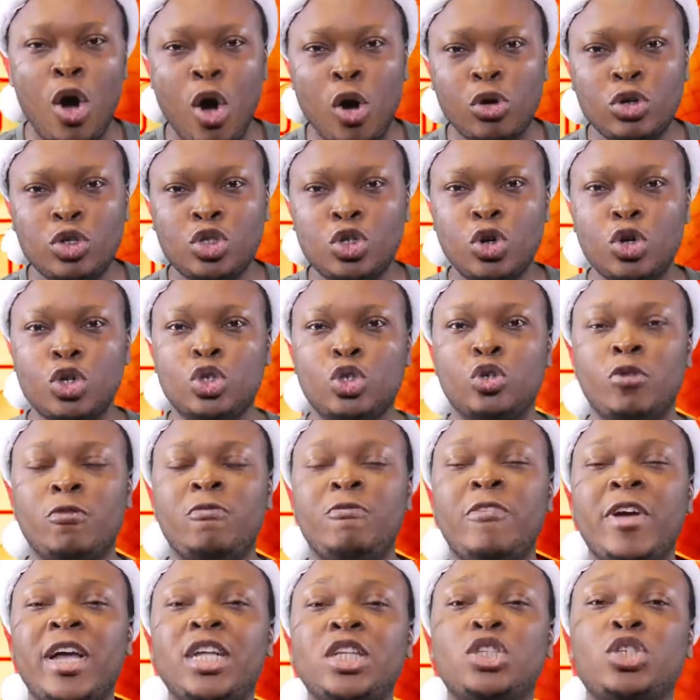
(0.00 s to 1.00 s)
Also,
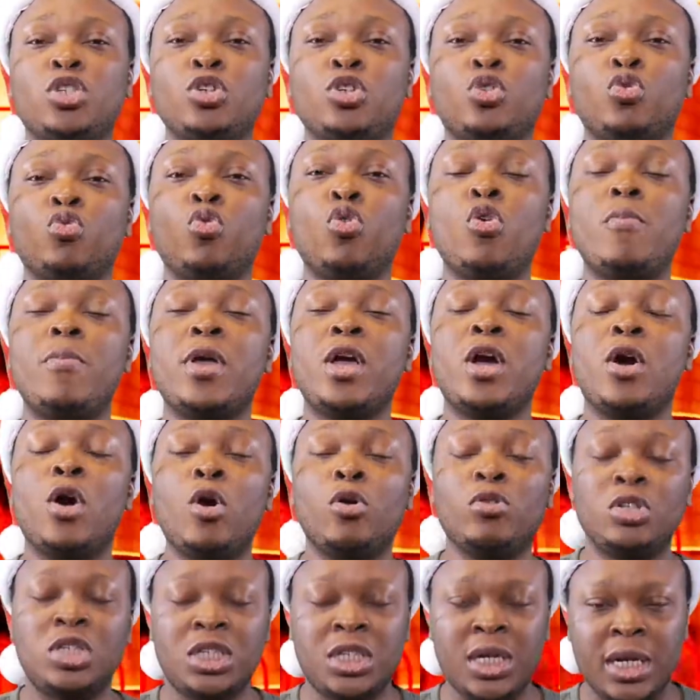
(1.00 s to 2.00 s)
Juventus will be
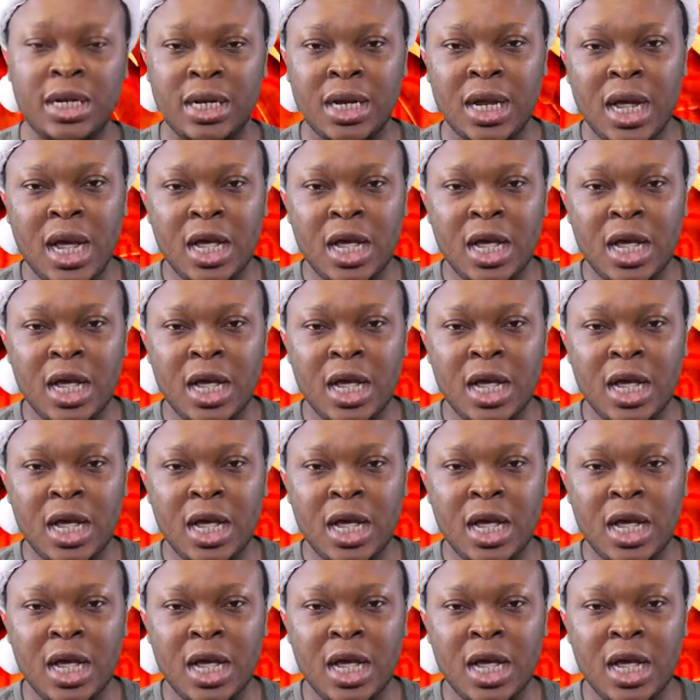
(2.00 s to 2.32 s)
hosting